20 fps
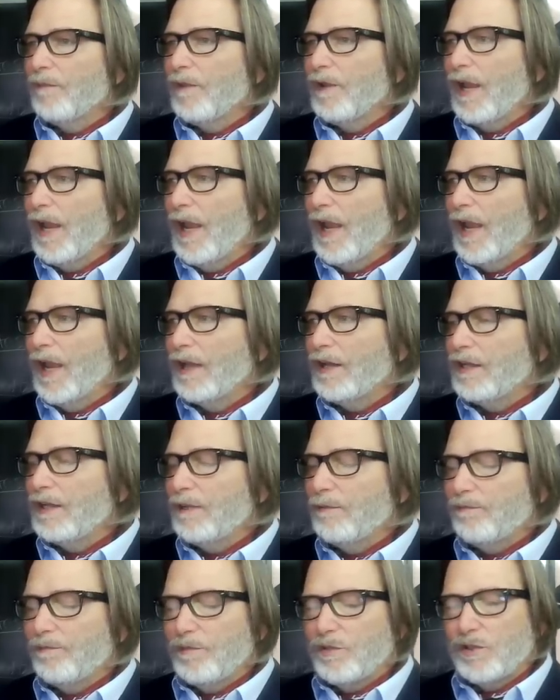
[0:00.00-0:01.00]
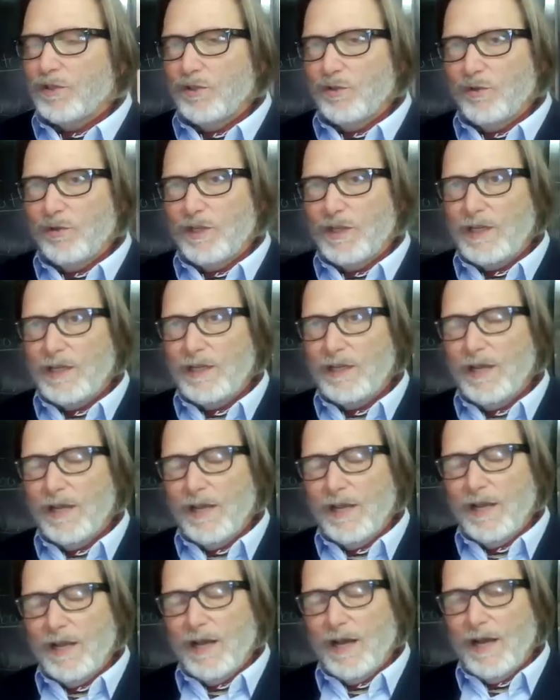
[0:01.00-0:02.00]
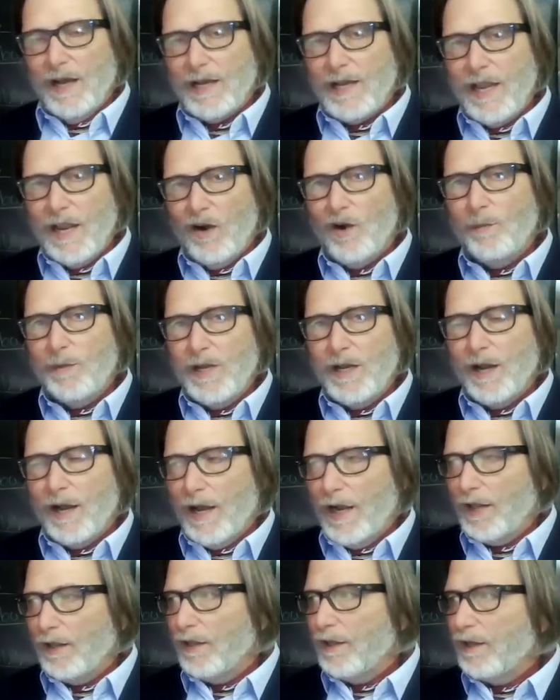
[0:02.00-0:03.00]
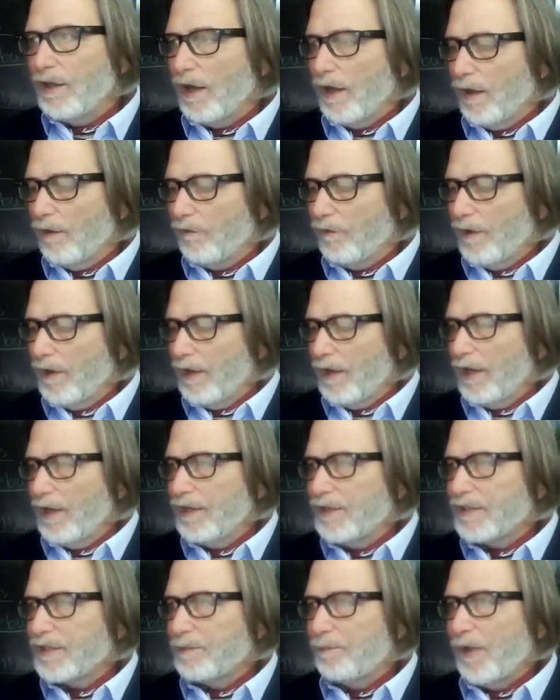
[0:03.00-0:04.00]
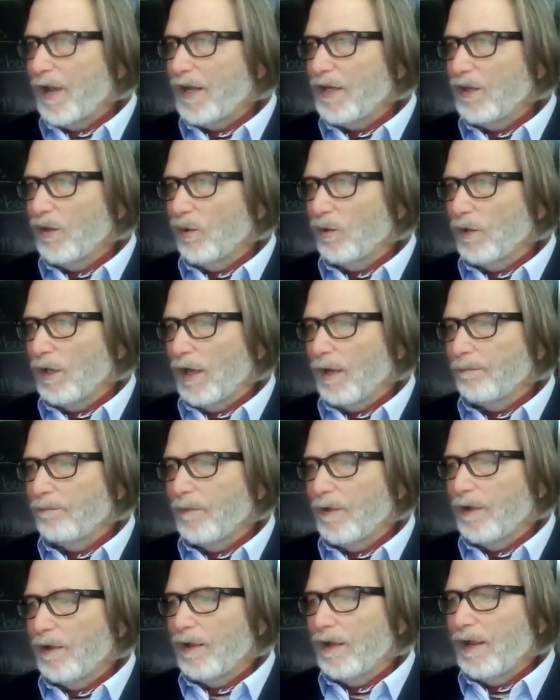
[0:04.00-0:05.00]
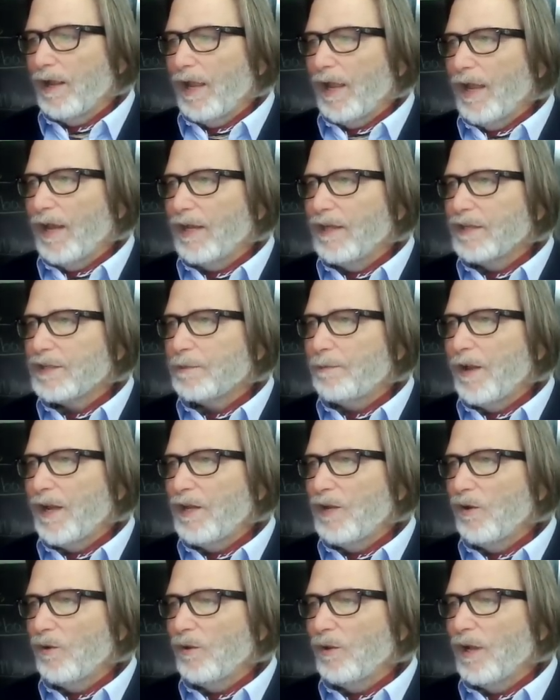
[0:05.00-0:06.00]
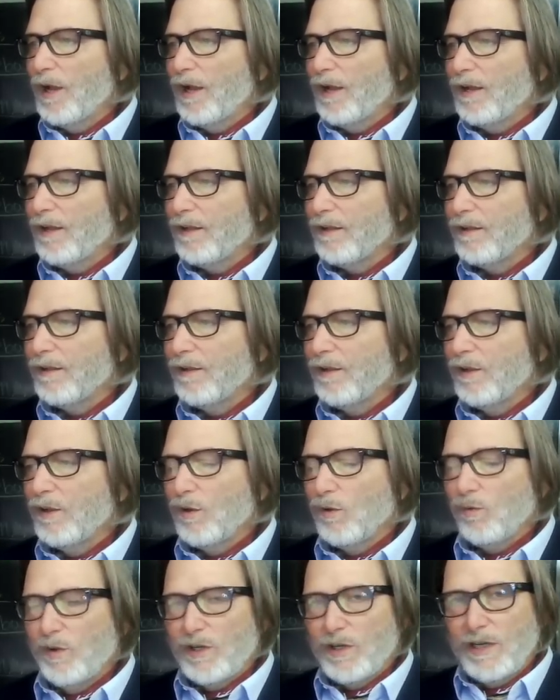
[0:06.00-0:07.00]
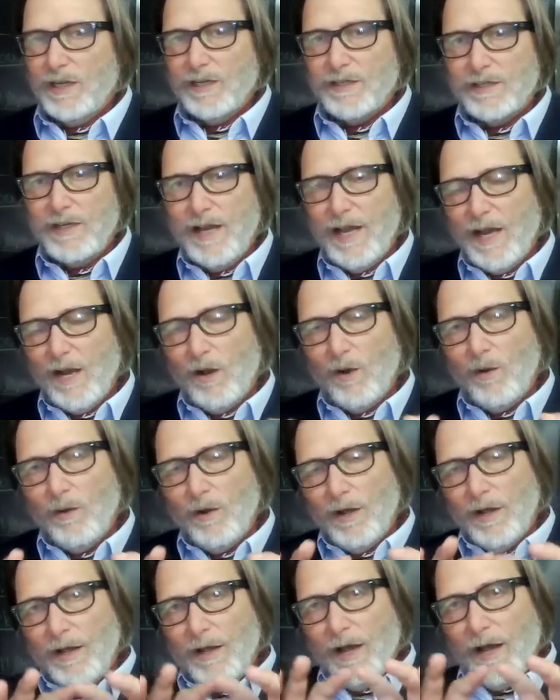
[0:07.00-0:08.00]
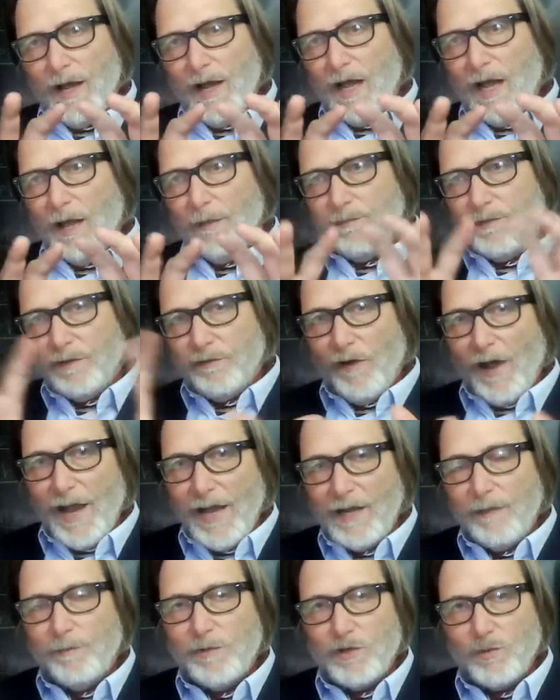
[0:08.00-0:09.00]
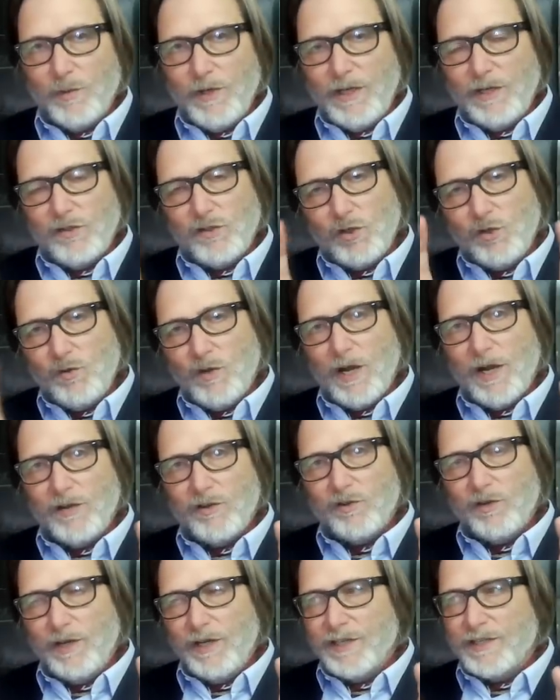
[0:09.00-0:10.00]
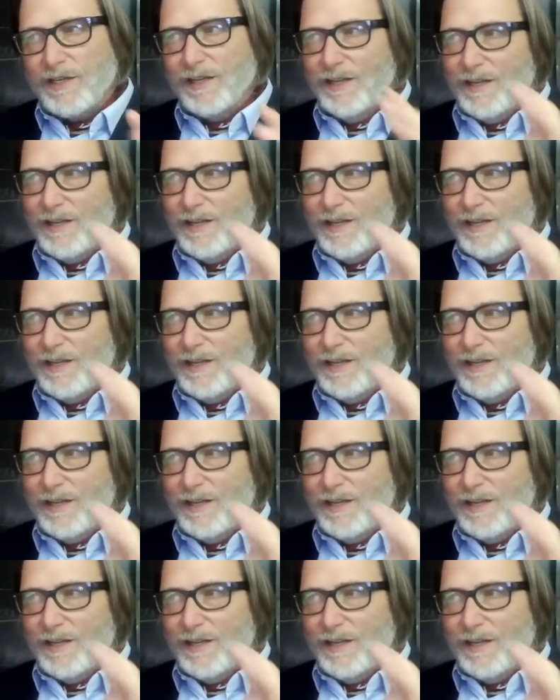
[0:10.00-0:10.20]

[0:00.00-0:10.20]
and he to the Caribbean island of Hispaniola. And Hispaniola, which is now divided between two countries,